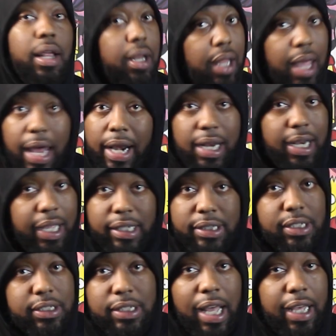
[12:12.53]
and a lot of
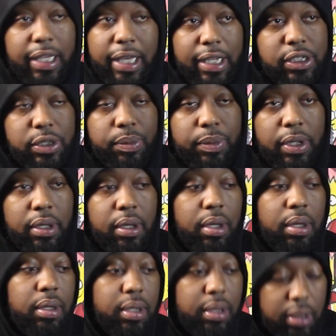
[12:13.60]
niggas is not catching me.
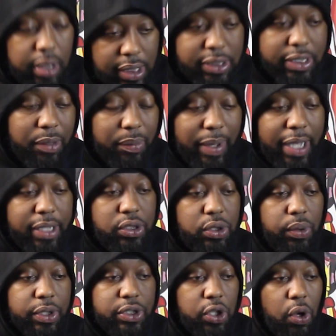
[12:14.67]
Let's get back
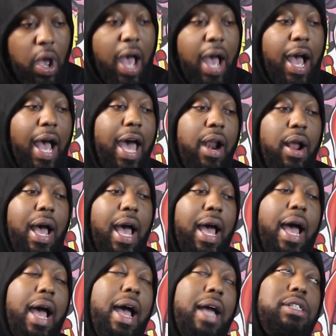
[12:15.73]
to it. So
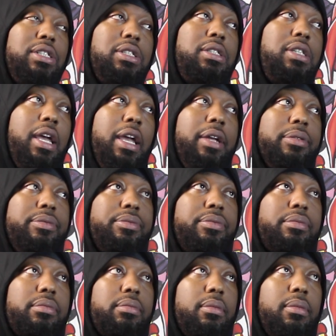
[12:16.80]
I, I, I just think
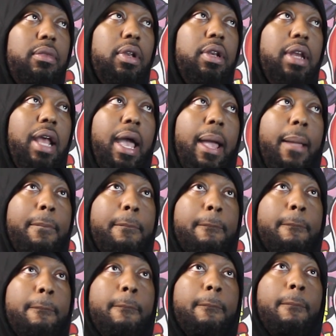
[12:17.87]
that
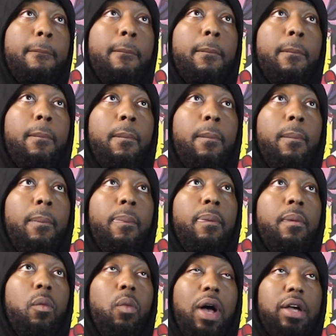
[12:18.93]

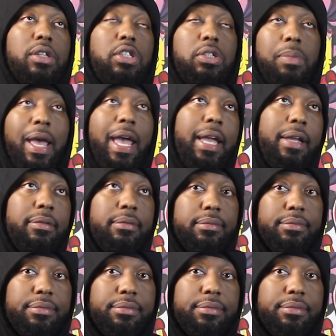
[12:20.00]
while Smack